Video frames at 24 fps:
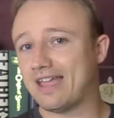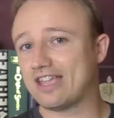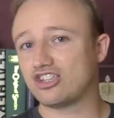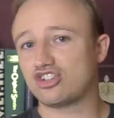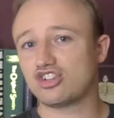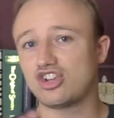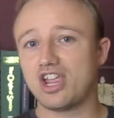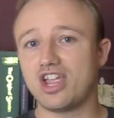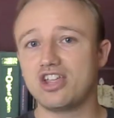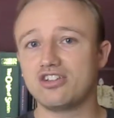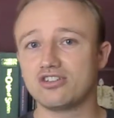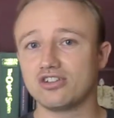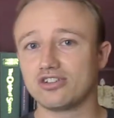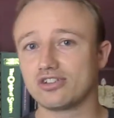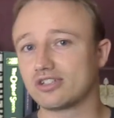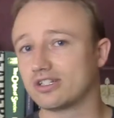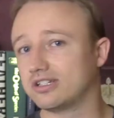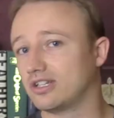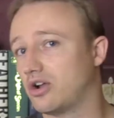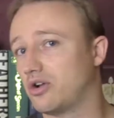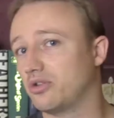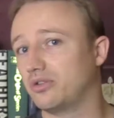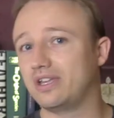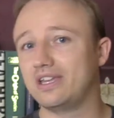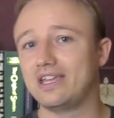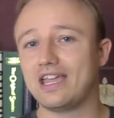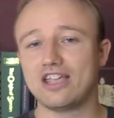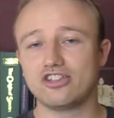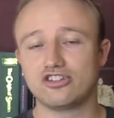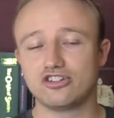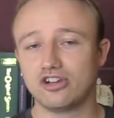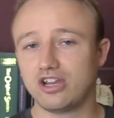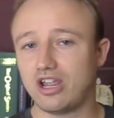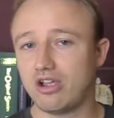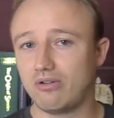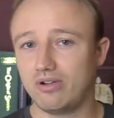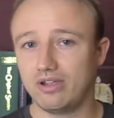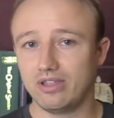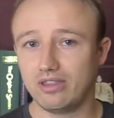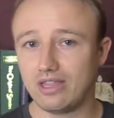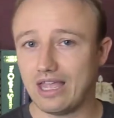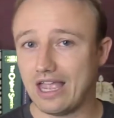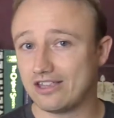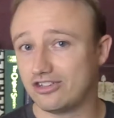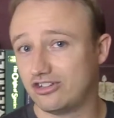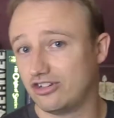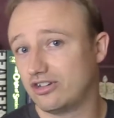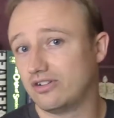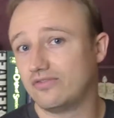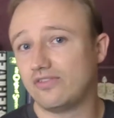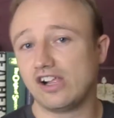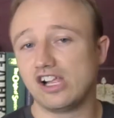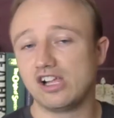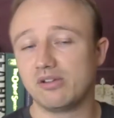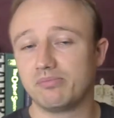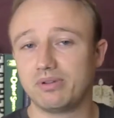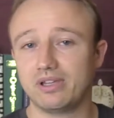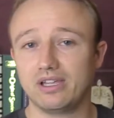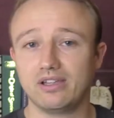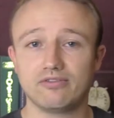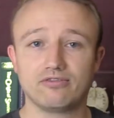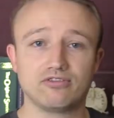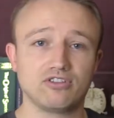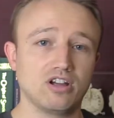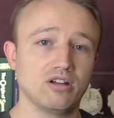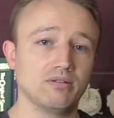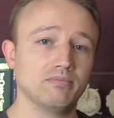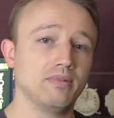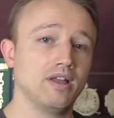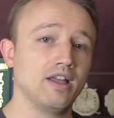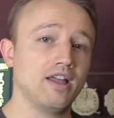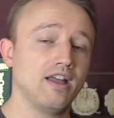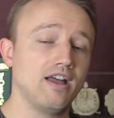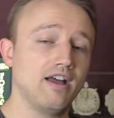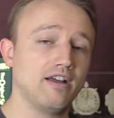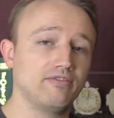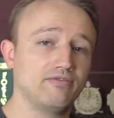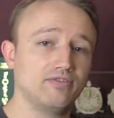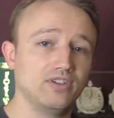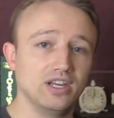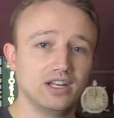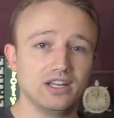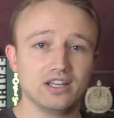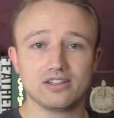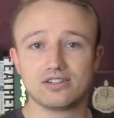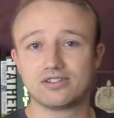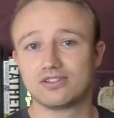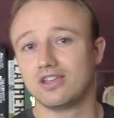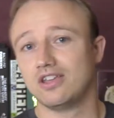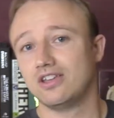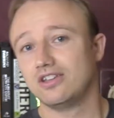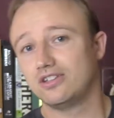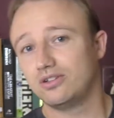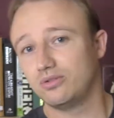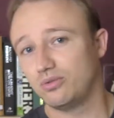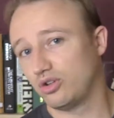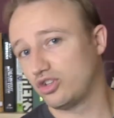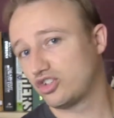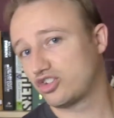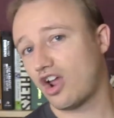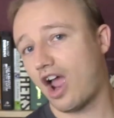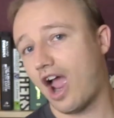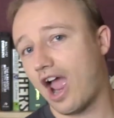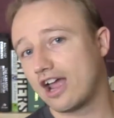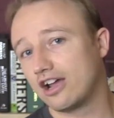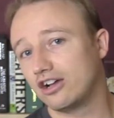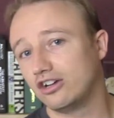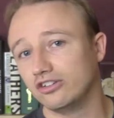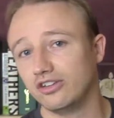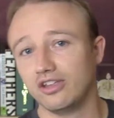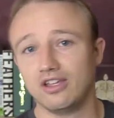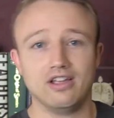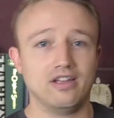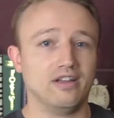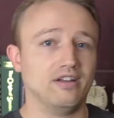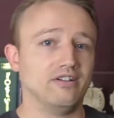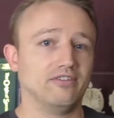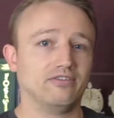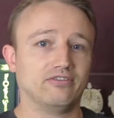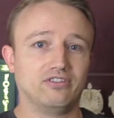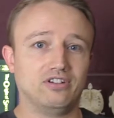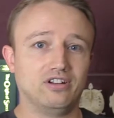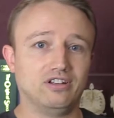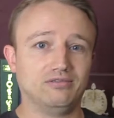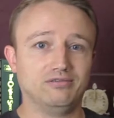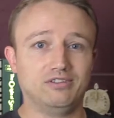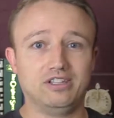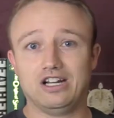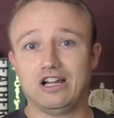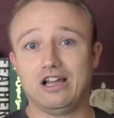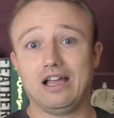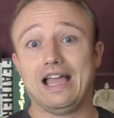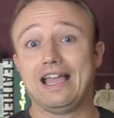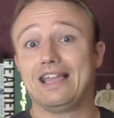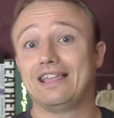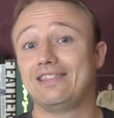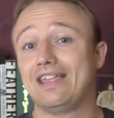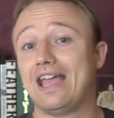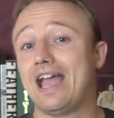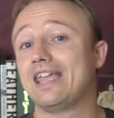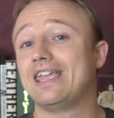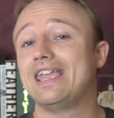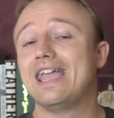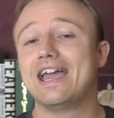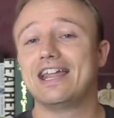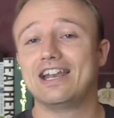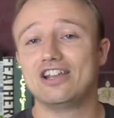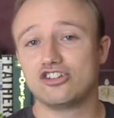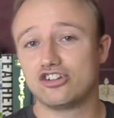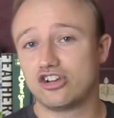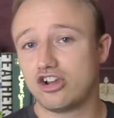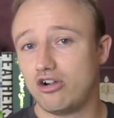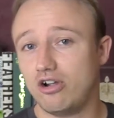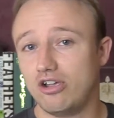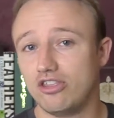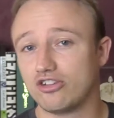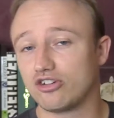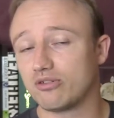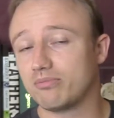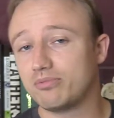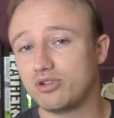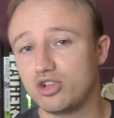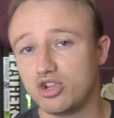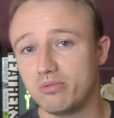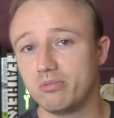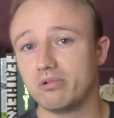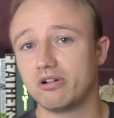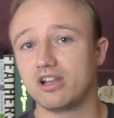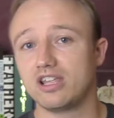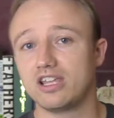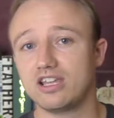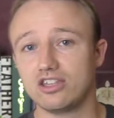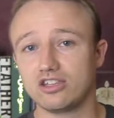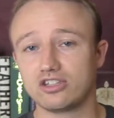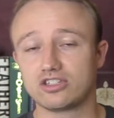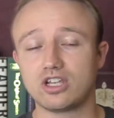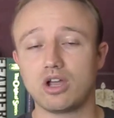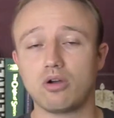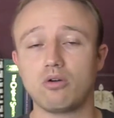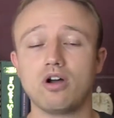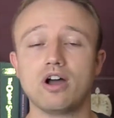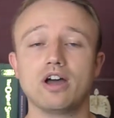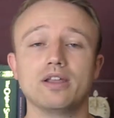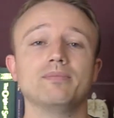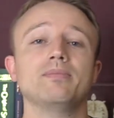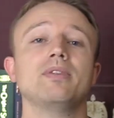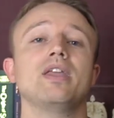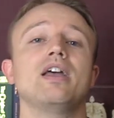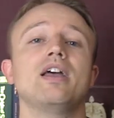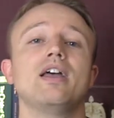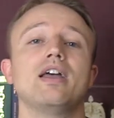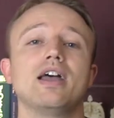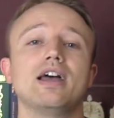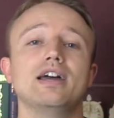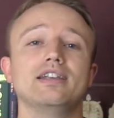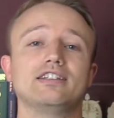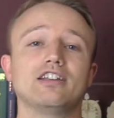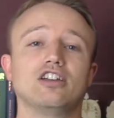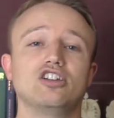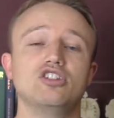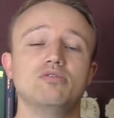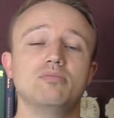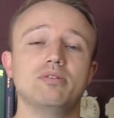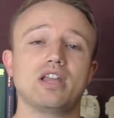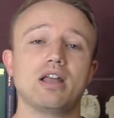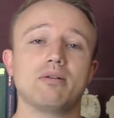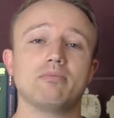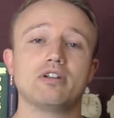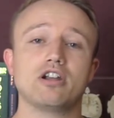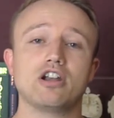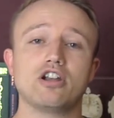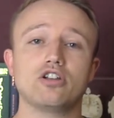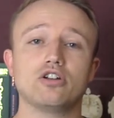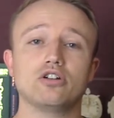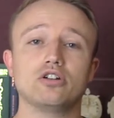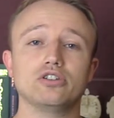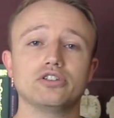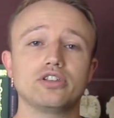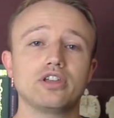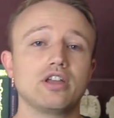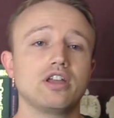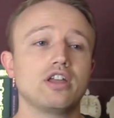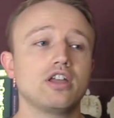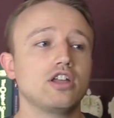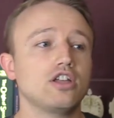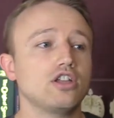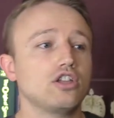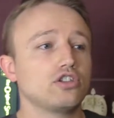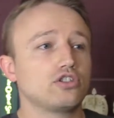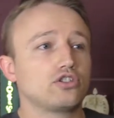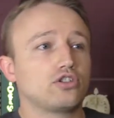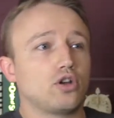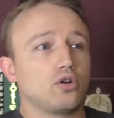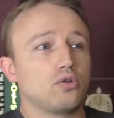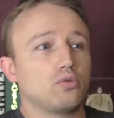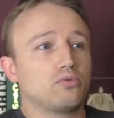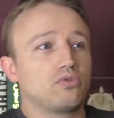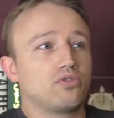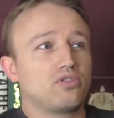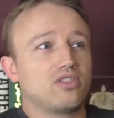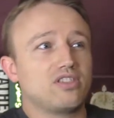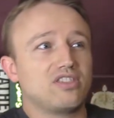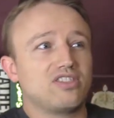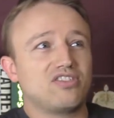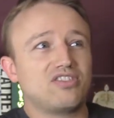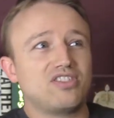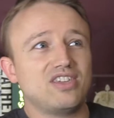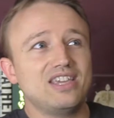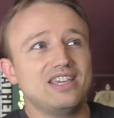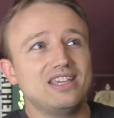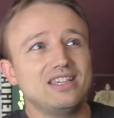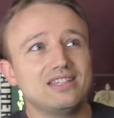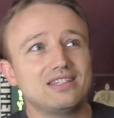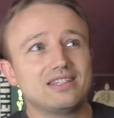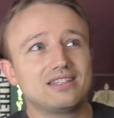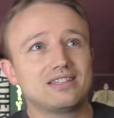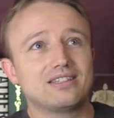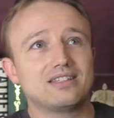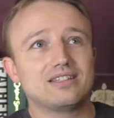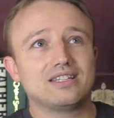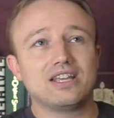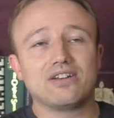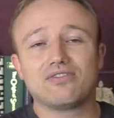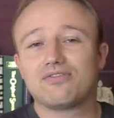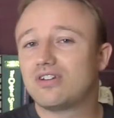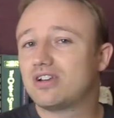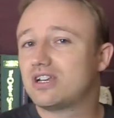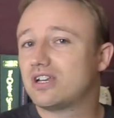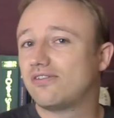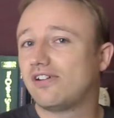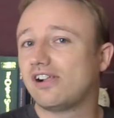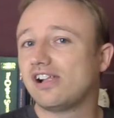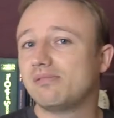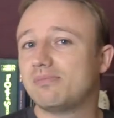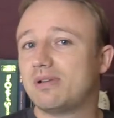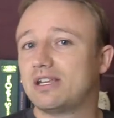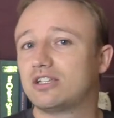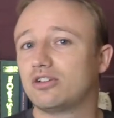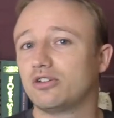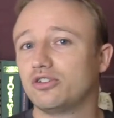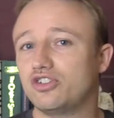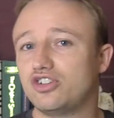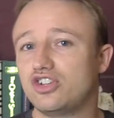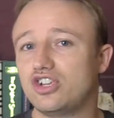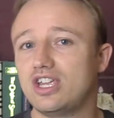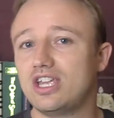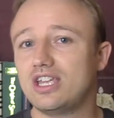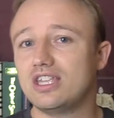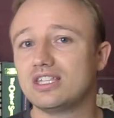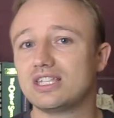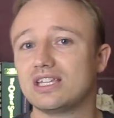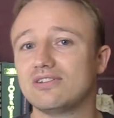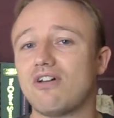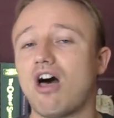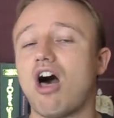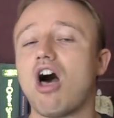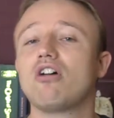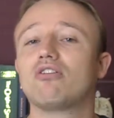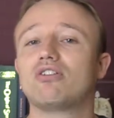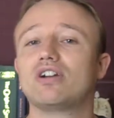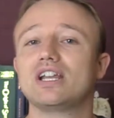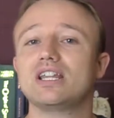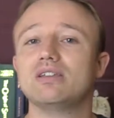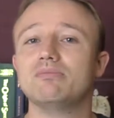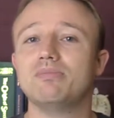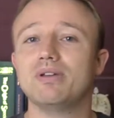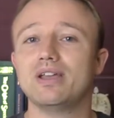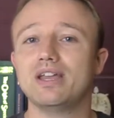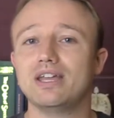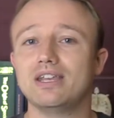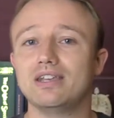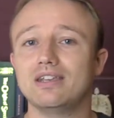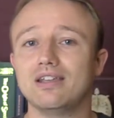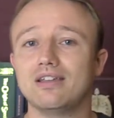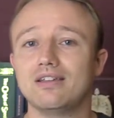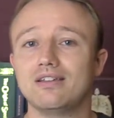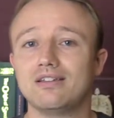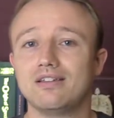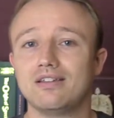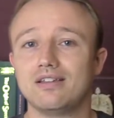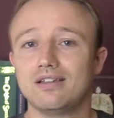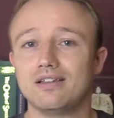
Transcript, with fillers: that changes slowly as you're going, as you're developing from a fetus to a child, from, you know, again, as you're going through puberty and so on until you become an adult. So these different developmental genes have already been